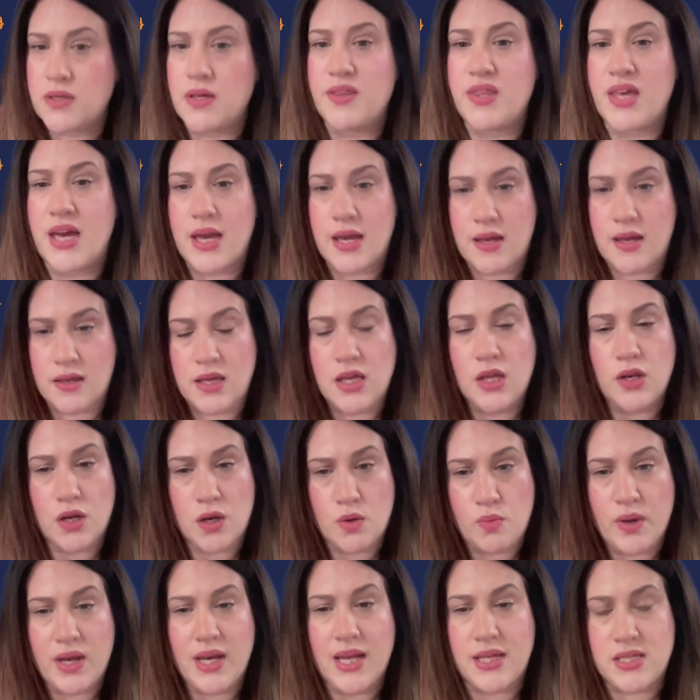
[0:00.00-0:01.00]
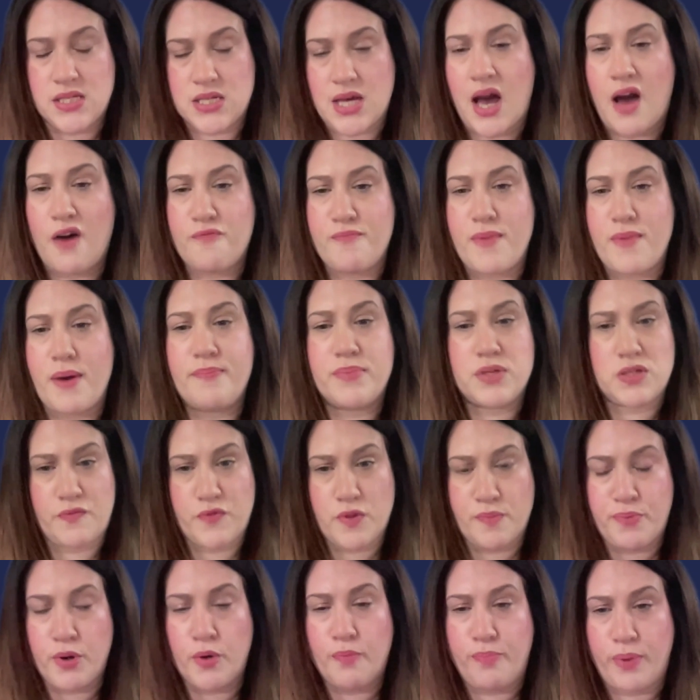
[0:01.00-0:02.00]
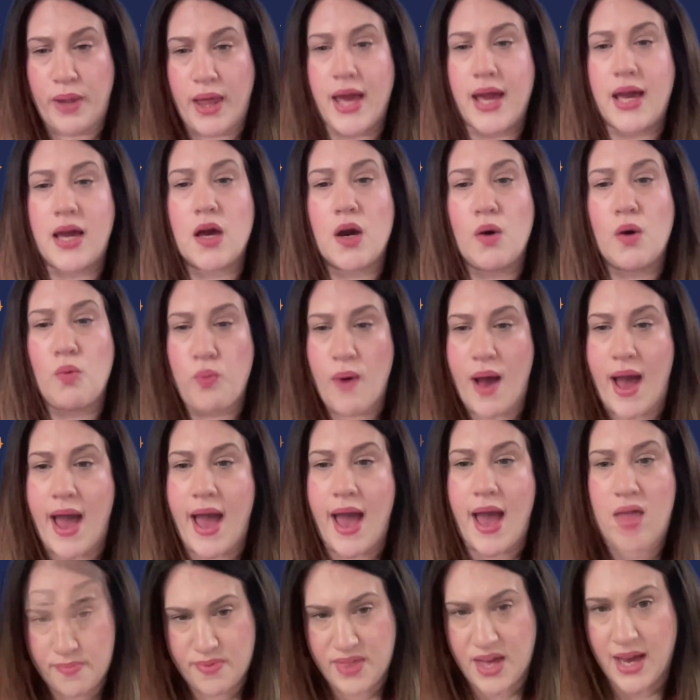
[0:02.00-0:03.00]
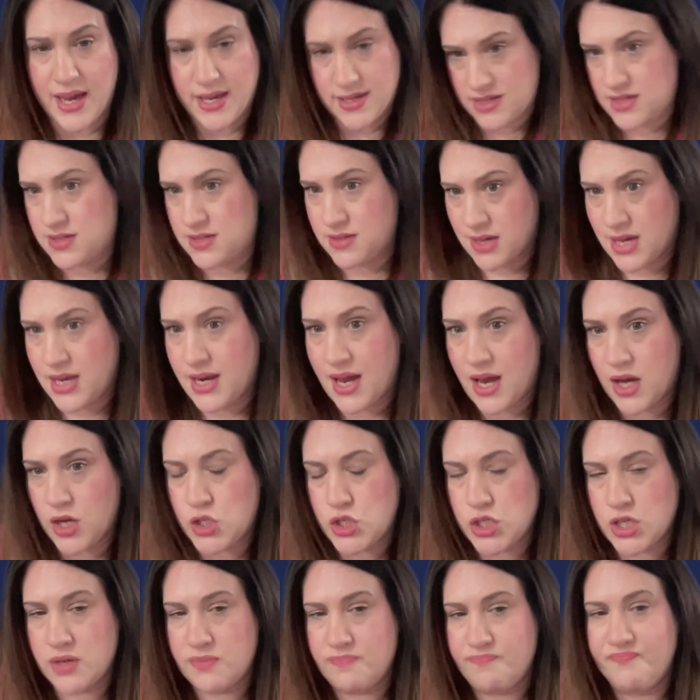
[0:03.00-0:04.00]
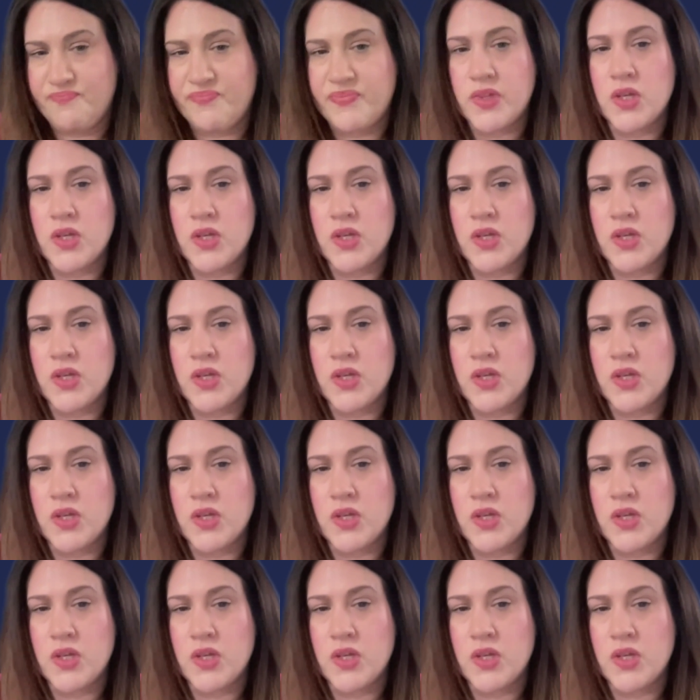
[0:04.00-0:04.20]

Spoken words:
That, you know, we need to have members of the public aware that is in action.